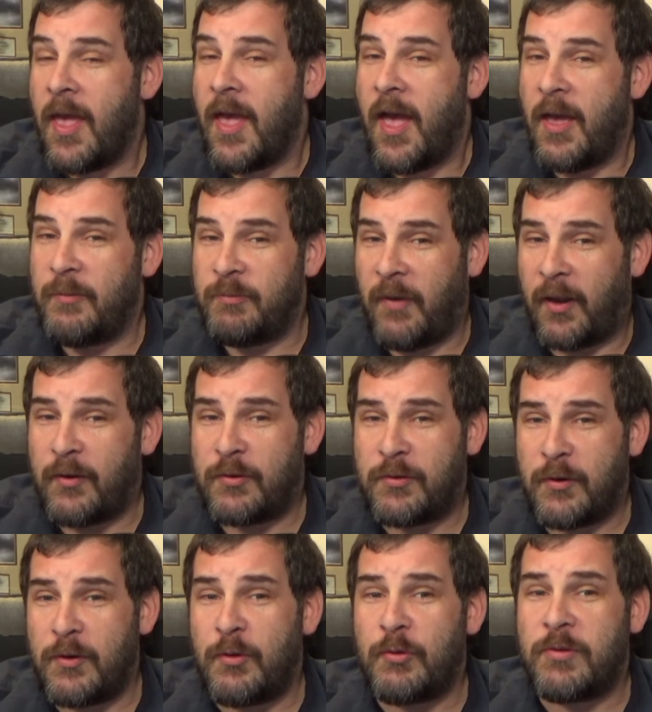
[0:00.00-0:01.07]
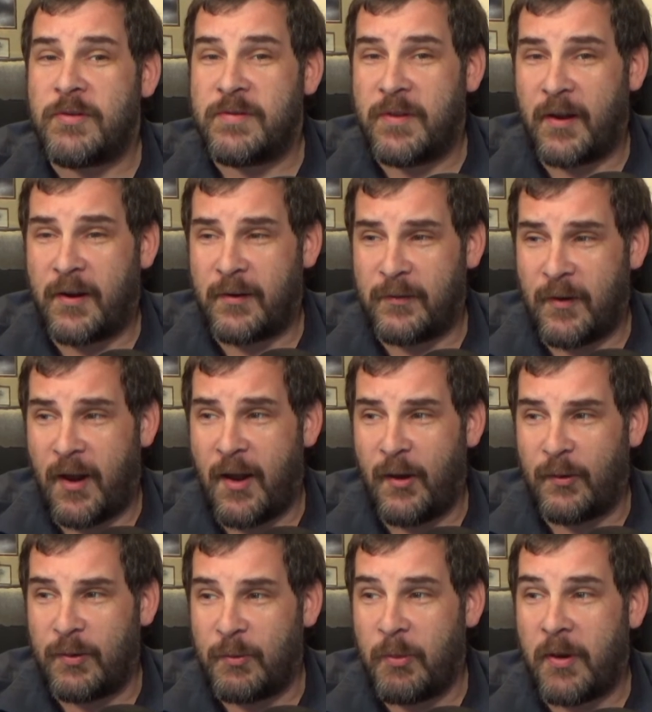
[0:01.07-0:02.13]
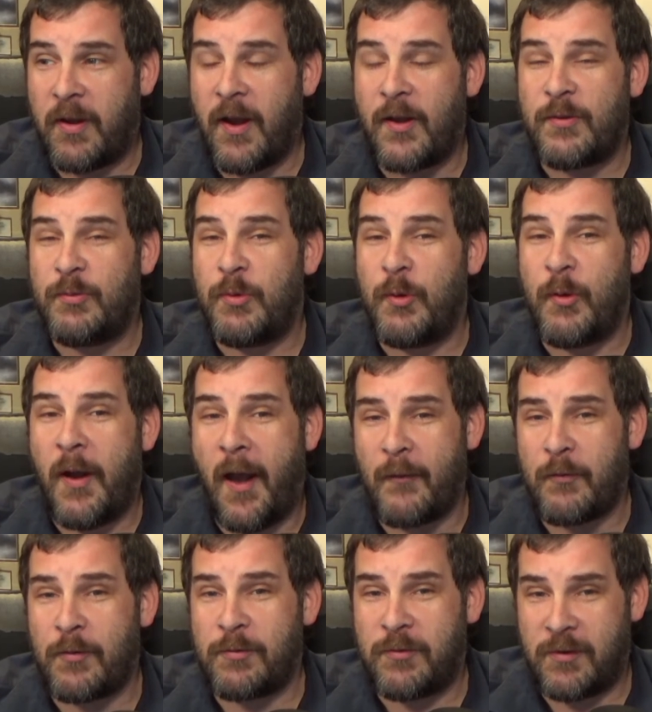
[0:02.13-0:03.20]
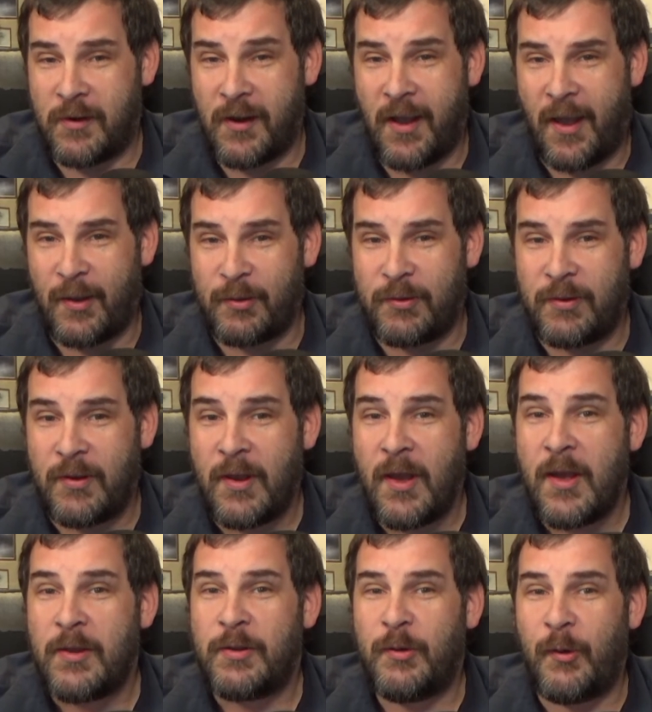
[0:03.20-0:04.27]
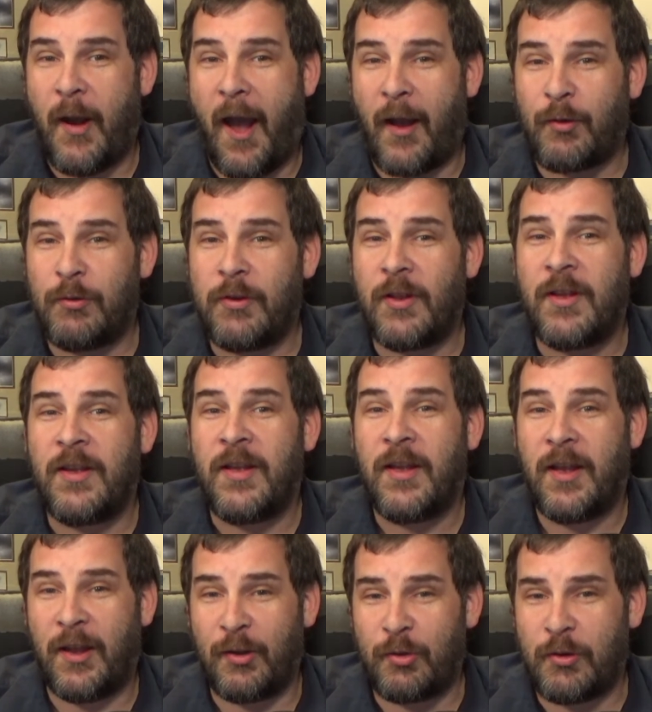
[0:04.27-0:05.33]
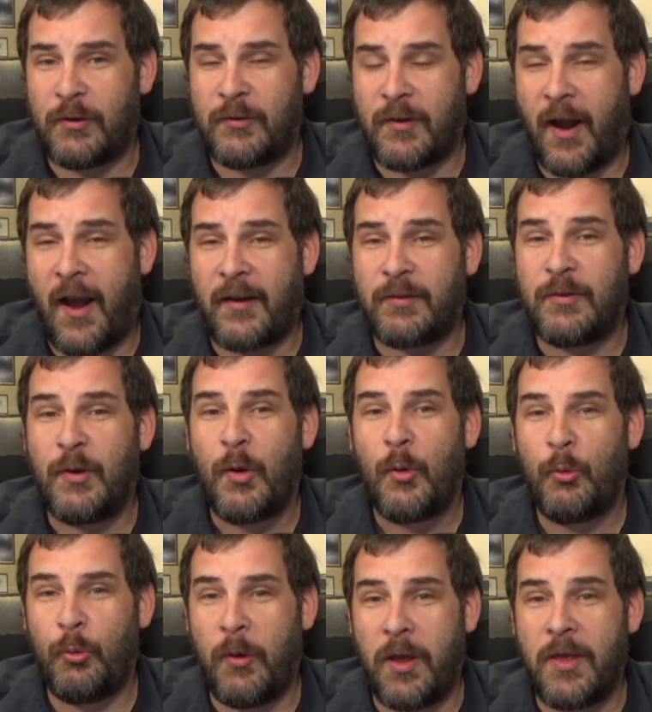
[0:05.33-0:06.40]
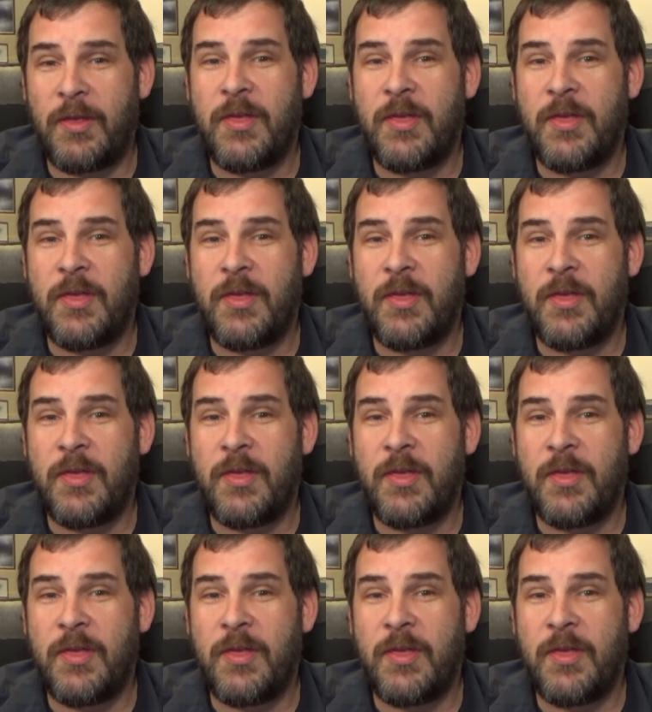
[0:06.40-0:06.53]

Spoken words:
And make sure you stick around, because you have a chance to actually interact with